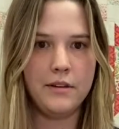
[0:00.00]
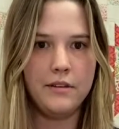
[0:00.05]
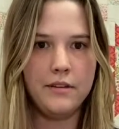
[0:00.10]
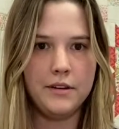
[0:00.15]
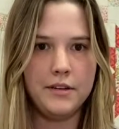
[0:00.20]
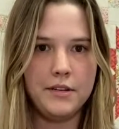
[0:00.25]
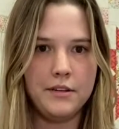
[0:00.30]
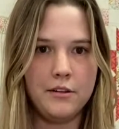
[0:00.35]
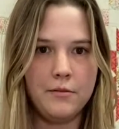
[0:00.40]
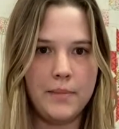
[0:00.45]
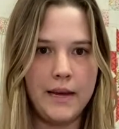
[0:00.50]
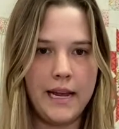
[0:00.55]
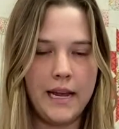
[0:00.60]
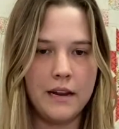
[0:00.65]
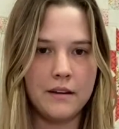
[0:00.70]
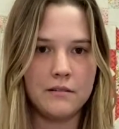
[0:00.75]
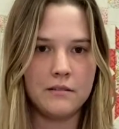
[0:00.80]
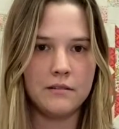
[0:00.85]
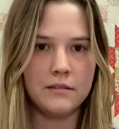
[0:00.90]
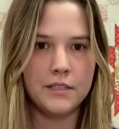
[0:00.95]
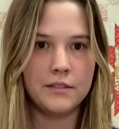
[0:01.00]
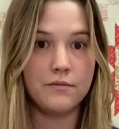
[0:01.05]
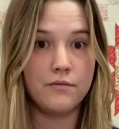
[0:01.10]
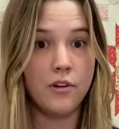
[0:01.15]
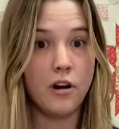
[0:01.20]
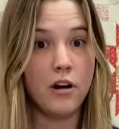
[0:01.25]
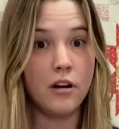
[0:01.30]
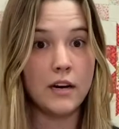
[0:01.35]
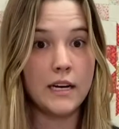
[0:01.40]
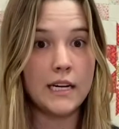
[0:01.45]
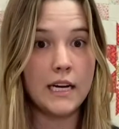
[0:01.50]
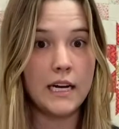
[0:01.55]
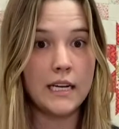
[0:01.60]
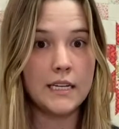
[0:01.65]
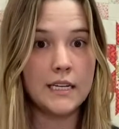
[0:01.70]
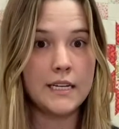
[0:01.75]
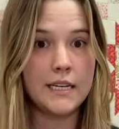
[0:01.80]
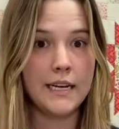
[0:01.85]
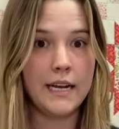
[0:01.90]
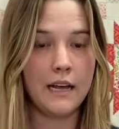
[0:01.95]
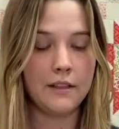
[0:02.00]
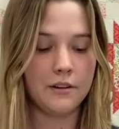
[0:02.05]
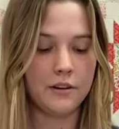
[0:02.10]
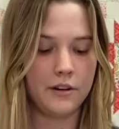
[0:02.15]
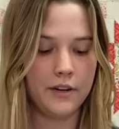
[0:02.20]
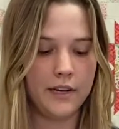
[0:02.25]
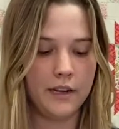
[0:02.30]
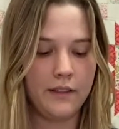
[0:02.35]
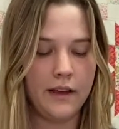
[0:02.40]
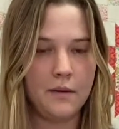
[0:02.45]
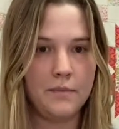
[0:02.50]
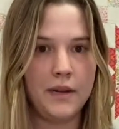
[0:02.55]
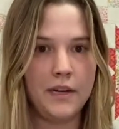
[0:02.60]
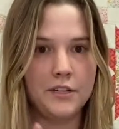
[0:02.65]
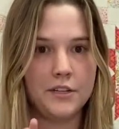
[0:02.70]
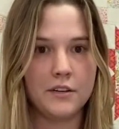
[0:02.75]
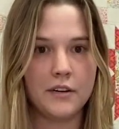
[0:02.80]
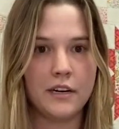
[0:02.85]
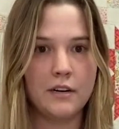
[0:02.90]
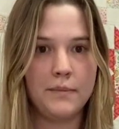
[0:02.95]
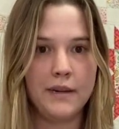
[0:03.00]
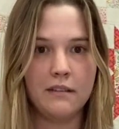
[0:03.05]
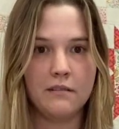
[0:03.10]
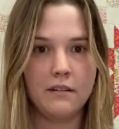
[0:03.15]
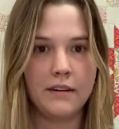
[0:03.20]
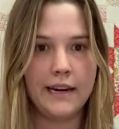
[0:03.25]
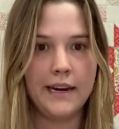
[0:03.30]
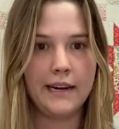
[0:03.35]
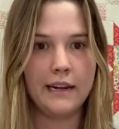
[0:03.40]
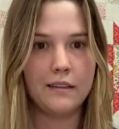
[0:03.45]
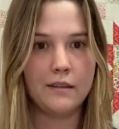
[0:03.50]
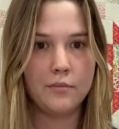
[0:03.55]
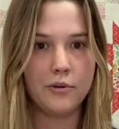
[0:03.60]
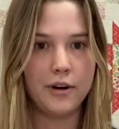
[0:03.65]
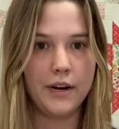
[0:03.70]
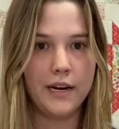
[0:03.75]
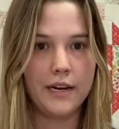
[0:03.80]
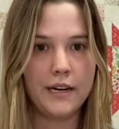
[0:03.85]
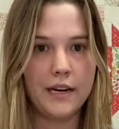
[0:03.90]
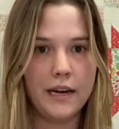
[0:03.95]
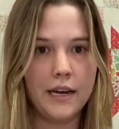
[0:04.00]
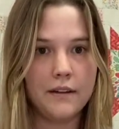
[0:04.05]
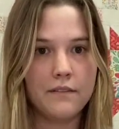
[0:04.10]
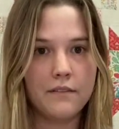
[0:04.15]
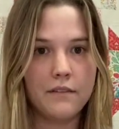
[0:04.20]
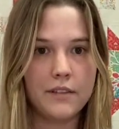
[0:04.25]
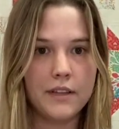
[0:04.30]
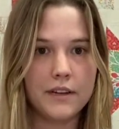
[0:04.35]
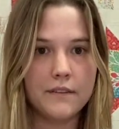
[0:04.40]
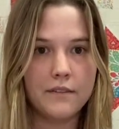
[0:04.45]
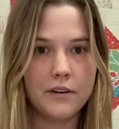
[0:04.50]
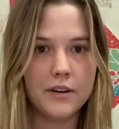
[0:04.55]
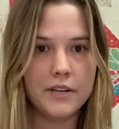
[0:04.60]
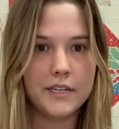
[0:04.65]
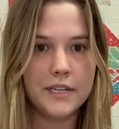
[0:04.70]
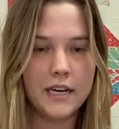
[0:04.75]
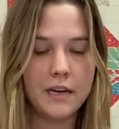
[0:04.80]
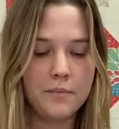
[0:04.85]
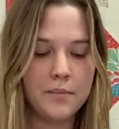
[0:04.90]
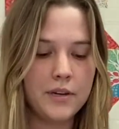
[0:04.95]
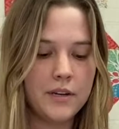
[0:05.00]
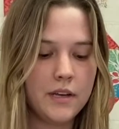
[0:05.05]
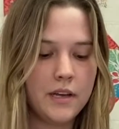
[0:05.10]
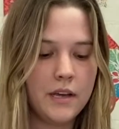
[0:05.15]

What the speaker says: the 2 panels wrong sides together, so that means you're going to be looking at the pretty side for this first step.